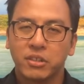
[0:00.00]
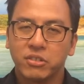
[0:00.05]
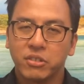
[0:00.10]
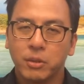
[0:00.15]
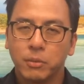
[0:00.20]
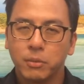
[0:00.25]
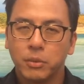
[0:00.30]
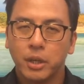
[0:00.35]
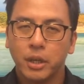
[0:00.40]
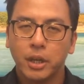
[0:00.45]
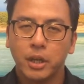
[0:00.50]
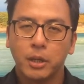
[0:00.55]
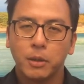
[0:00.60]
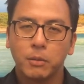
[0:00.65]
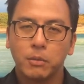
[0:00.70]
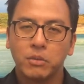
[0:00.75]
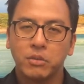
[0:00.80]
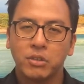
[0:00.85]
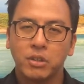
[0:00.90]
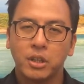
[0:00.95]

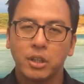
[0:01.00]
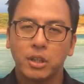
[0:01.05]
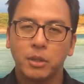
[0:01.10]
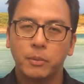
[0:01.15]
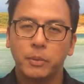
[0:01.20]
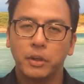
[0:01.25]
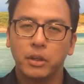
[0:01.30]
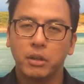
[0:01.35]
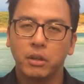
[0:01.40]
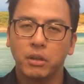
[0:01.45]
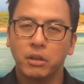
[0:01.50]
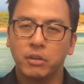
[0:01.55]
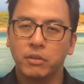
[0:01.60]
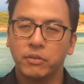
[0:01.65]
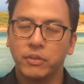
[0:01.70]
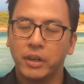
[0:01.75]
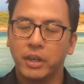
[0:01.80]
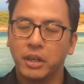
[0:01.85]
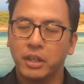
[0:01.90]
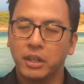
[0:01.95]
Sometimes a little bit
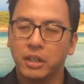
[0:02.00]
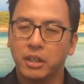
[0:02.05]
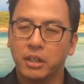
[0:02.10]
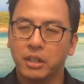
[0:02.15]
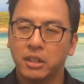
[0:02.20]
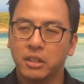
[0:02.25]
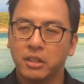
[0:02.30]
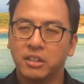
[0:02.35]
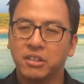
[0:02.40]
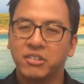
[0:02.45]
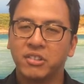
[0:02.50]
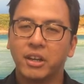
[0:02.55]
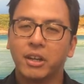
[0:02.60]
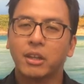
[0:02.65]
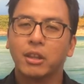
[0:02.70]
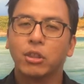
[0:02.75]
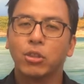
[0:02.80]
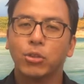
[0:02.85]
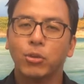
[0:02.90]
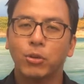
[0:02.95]
of a design
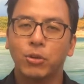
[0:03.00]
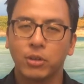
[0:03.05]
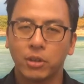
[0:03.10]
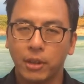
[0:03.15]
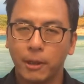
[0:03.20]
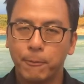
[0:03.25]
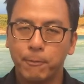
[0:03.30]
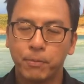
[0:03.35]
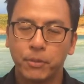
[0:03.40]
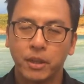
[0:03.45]
thought